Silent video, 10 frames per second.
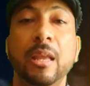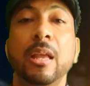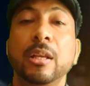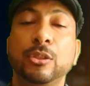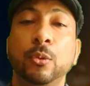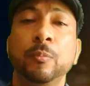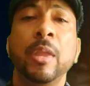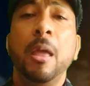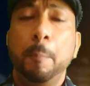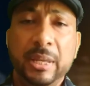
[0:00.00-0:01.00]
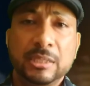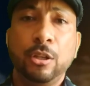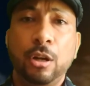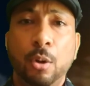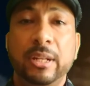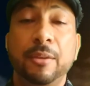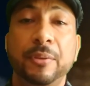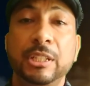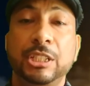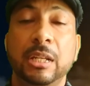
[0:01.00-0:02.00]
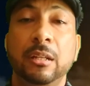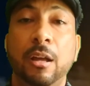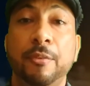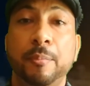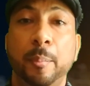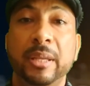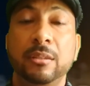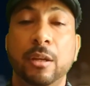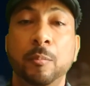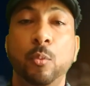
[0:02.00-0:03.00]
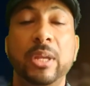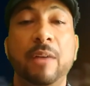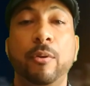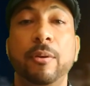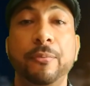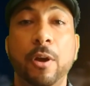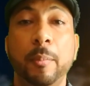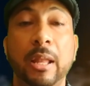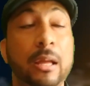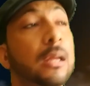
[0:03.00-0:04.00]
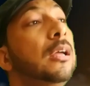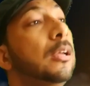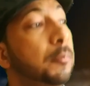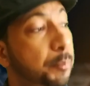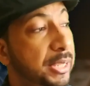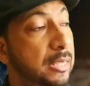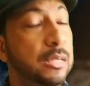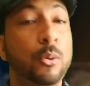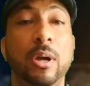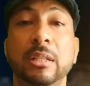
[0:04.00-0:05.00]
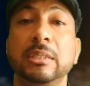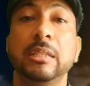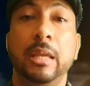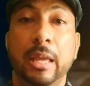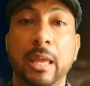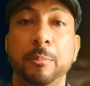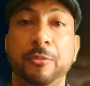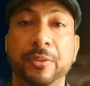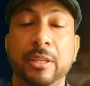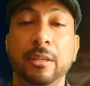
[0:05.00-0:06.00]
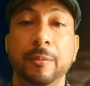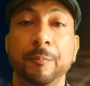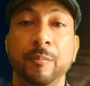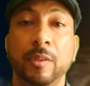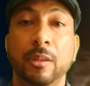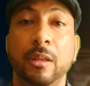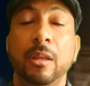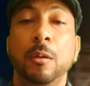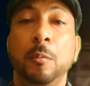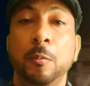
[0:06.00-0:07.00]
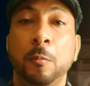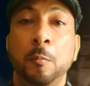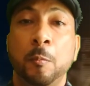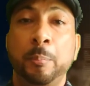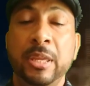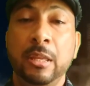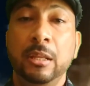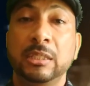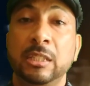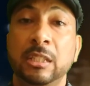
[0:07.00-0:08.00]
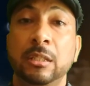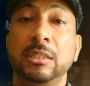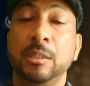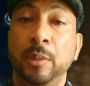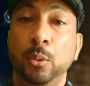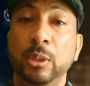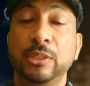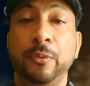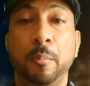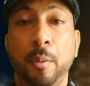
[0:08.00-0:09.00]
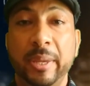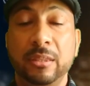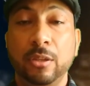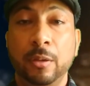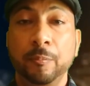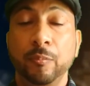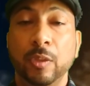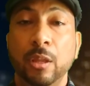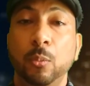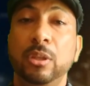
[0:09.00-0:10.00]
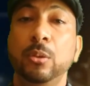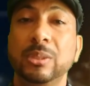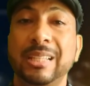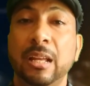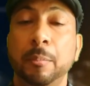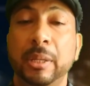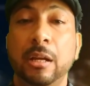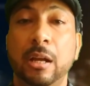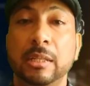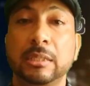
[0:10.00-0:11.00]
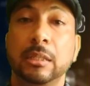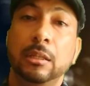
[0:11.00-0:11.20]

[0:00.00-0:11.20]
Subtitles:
So based on our definition of momentum, we have our formula P equals mv. P is the symbol we use for momentum. We use that because